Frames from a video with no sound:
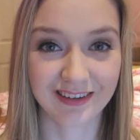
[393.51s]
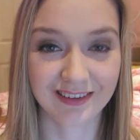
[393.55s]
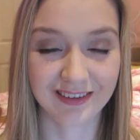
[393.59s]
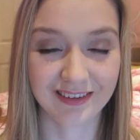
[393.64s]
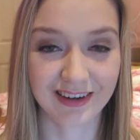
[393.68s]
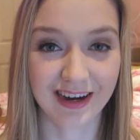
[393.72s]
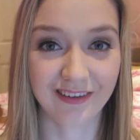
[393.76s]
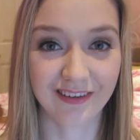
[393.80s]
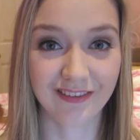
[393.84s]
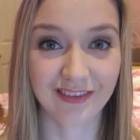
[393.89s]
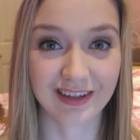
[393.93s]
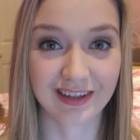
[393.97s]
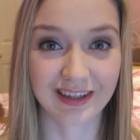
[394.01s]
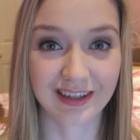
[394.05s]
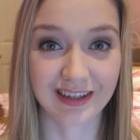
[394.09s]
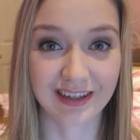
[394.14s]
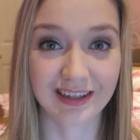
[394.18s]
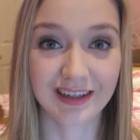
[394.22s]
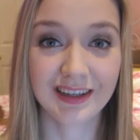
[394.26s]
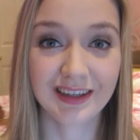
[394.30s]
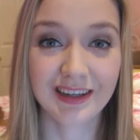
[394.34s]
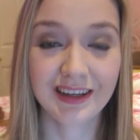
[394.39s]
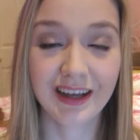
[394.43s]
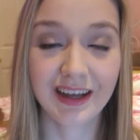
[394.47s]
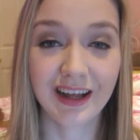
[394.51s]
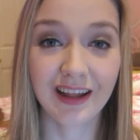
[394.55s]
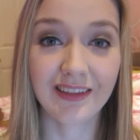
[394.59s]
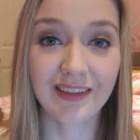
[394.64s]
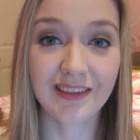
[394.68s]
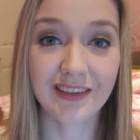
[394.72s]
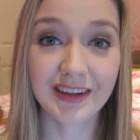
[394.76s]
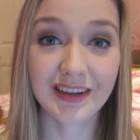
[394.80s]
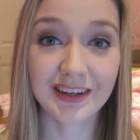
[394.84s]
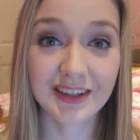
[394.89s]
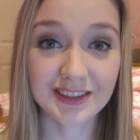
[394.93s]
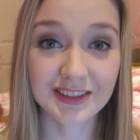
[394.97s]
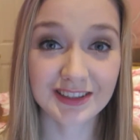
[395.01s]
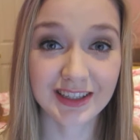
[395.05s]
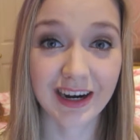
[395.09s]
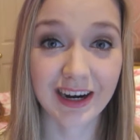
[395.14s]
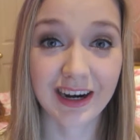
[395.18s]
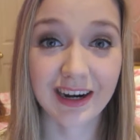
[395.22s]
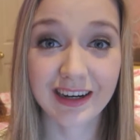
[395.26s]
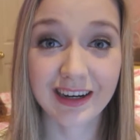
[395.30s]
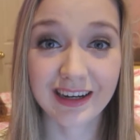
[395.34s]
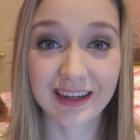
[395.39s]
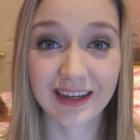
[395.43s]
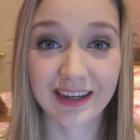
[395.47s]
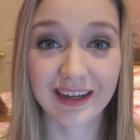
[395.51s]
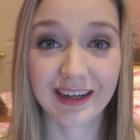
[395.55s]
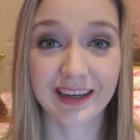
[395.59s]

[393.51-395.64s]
around looking a little dark.